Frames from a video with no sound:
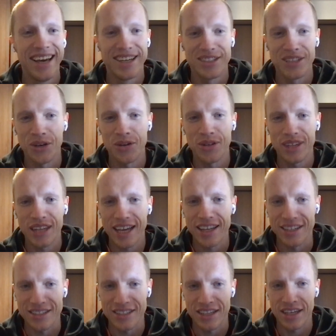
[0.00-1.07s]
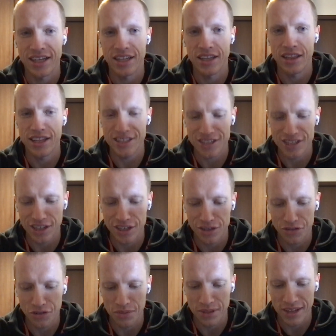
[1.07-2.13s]
So, Tadas, let's start
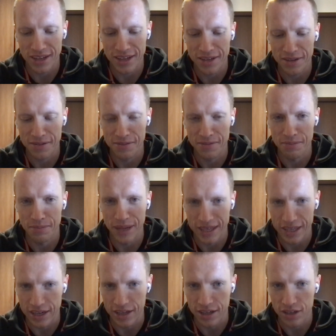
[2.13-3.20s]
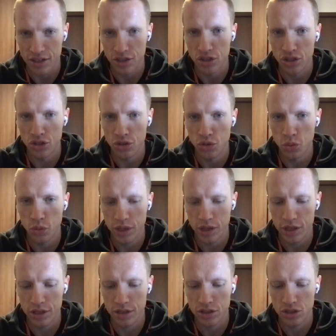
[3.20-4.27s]
from the beginning. You
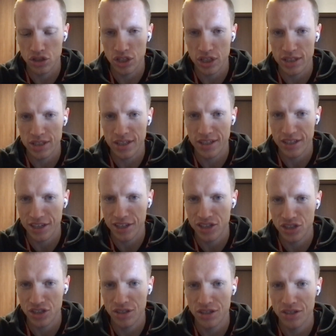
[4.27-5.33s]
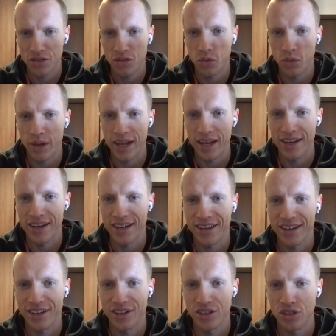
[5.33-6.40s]
were just a teenager
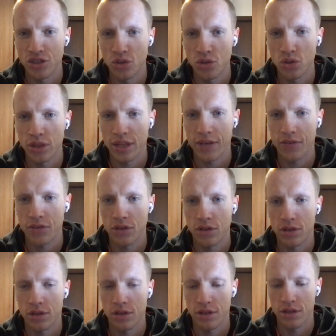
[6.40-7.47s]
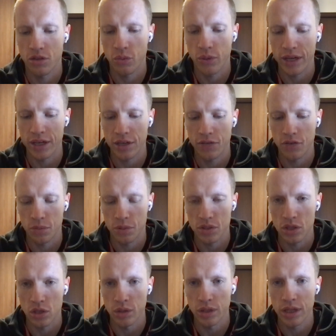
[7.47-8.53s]
when you left Lithuania for
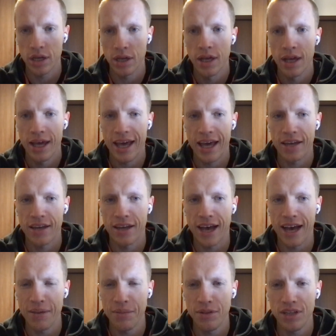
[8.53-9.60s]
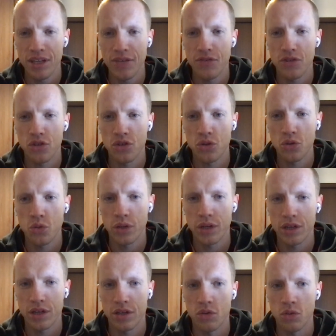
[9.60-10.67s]
Baskonia, and I believe you
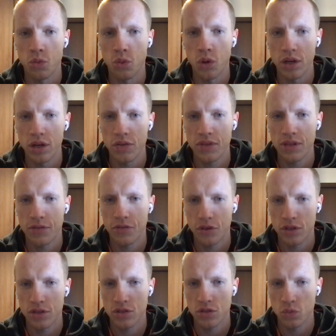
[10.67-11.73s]
were one of the first